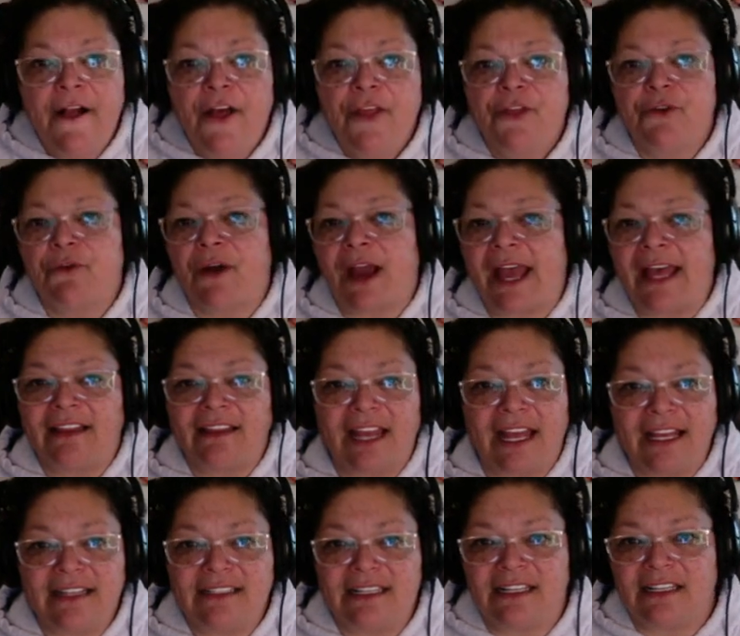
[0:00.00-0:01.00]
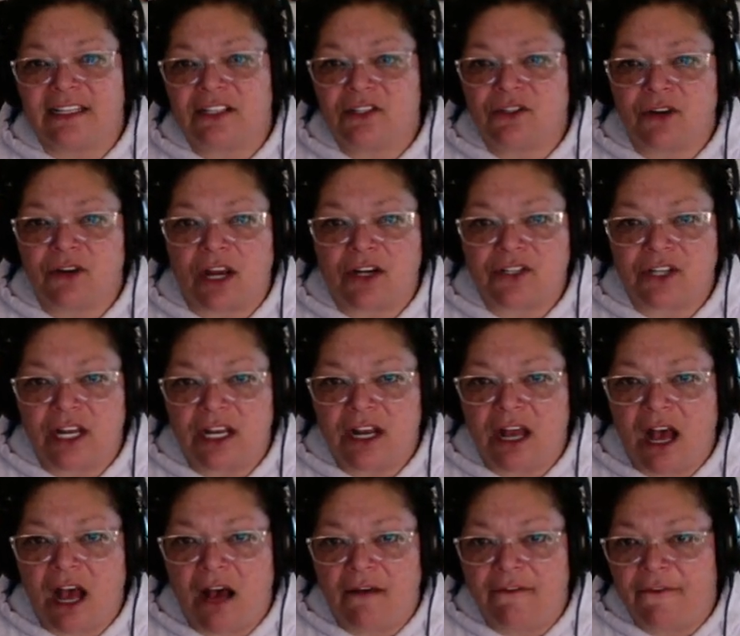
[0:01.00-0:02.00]
The riot led to the construction
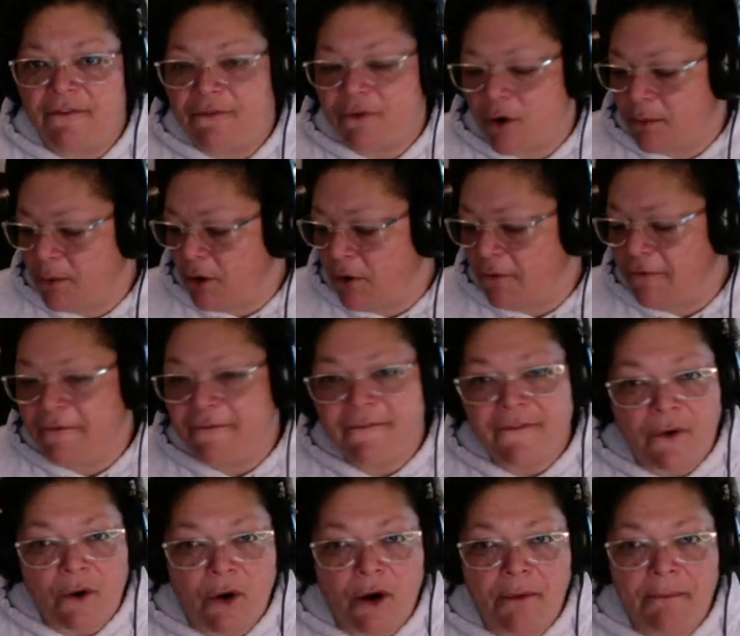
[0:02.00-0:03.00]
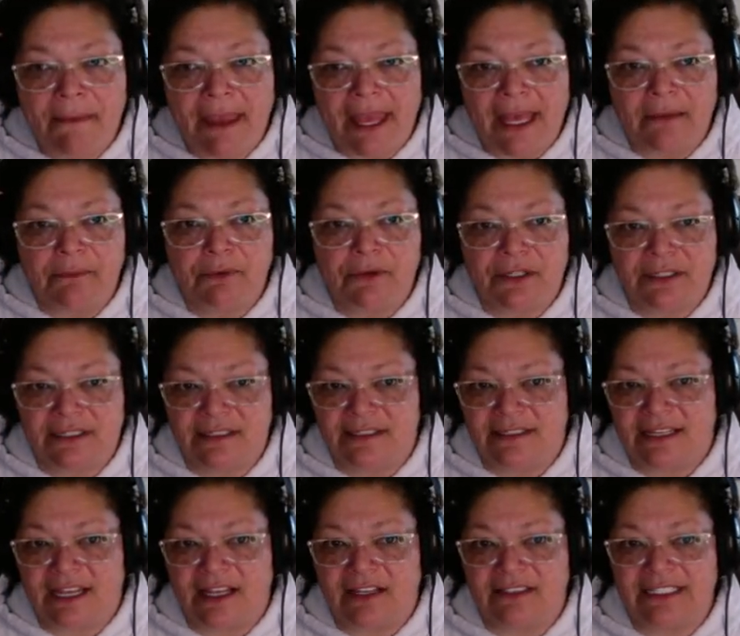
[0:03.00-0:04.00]
of a formal four man prison
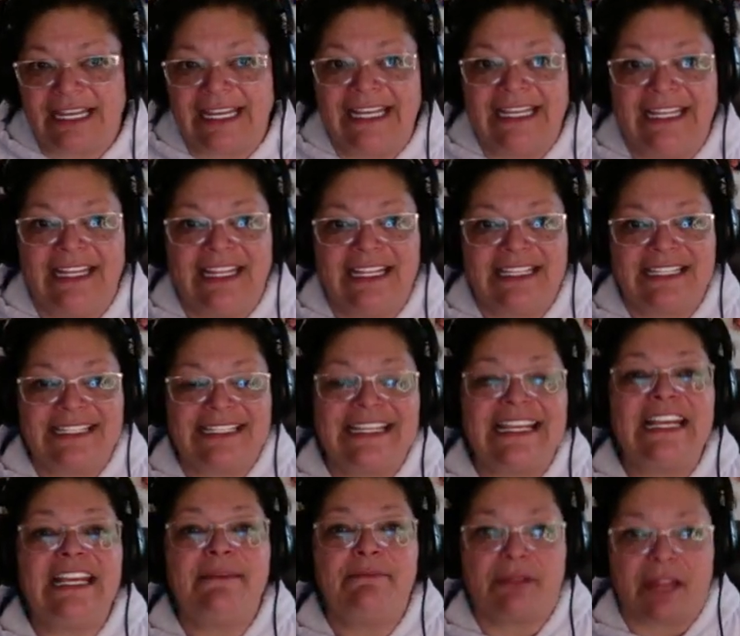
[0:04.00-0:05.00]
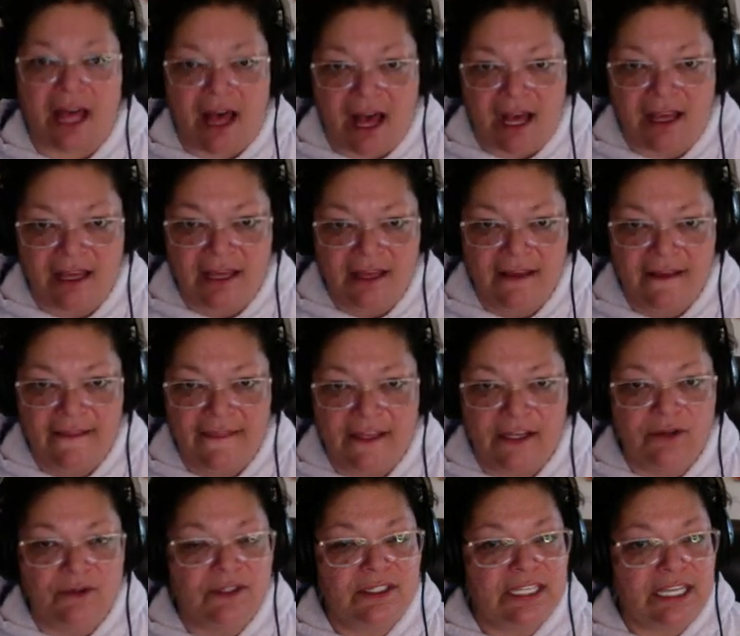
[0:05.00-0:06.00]
cells in the C block, the
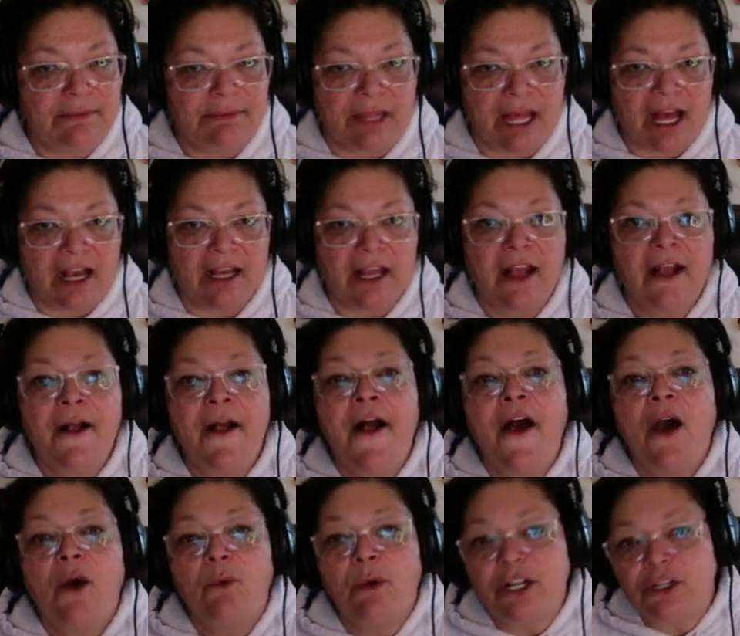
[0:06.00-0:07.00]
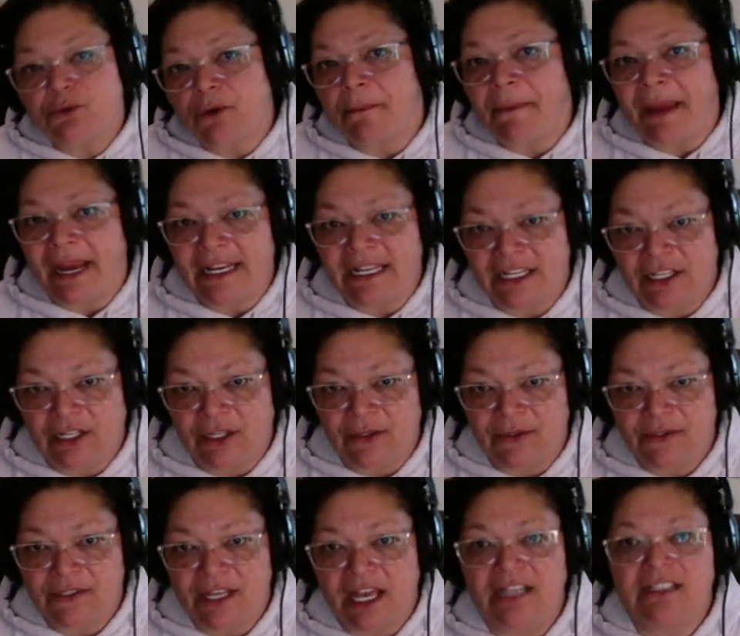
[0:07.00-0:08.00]
new C block, which remained in
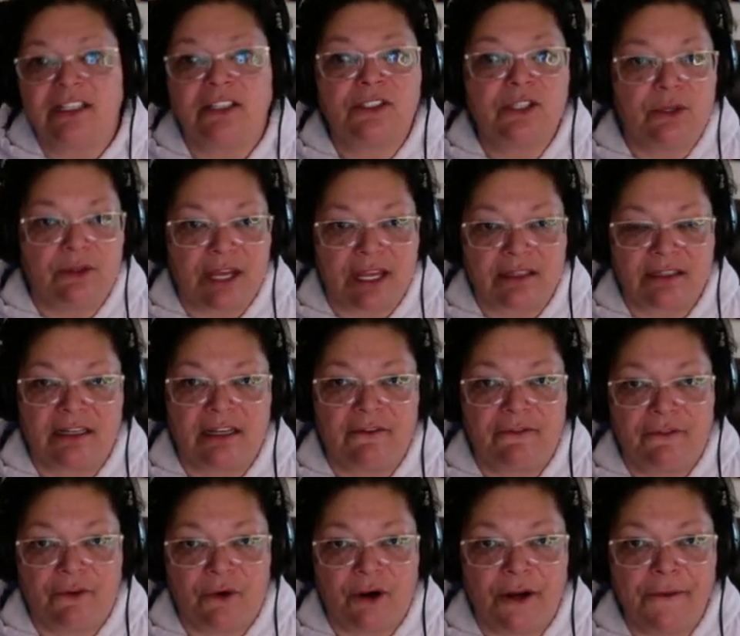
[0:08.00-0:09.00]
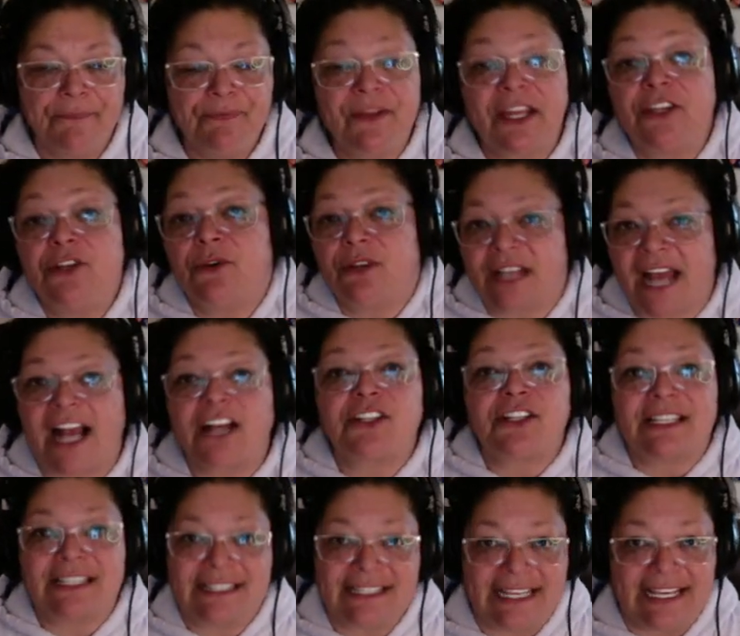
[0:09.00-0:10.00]
use until 2004. And you can
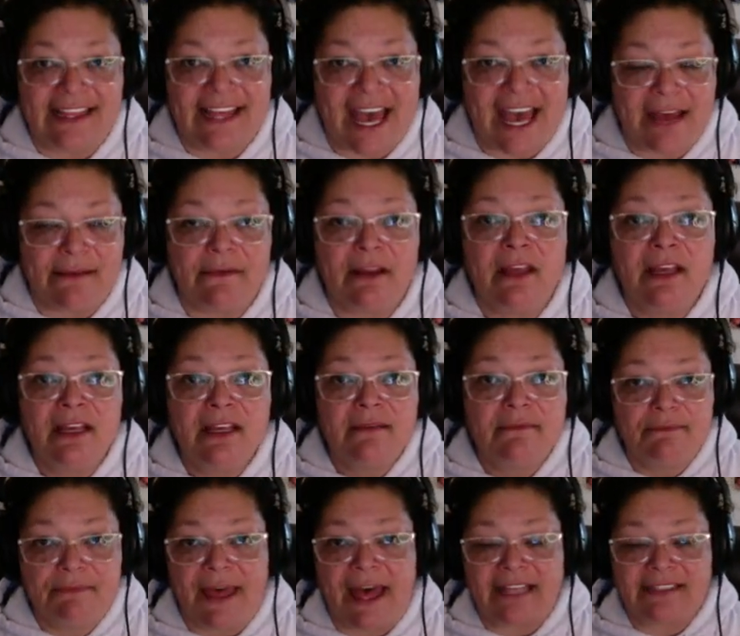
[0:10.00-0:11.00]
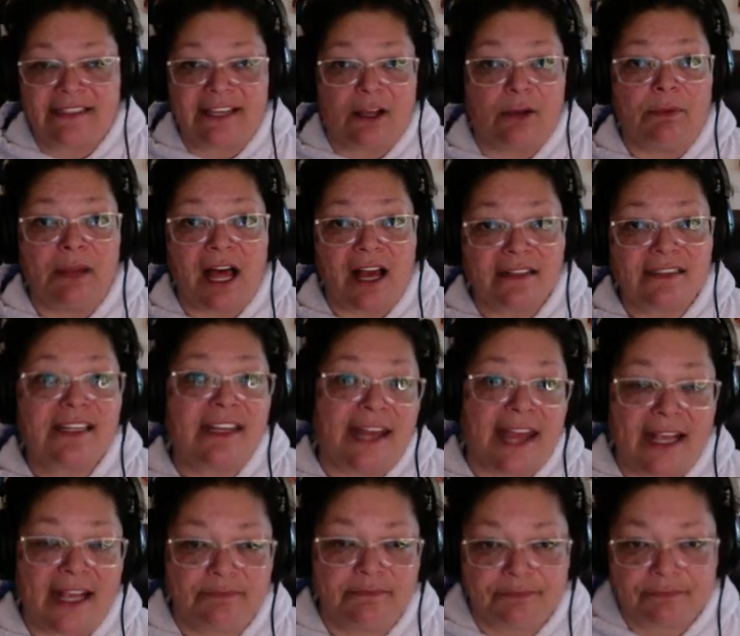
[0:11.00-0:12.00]
actually see that, that cell block today.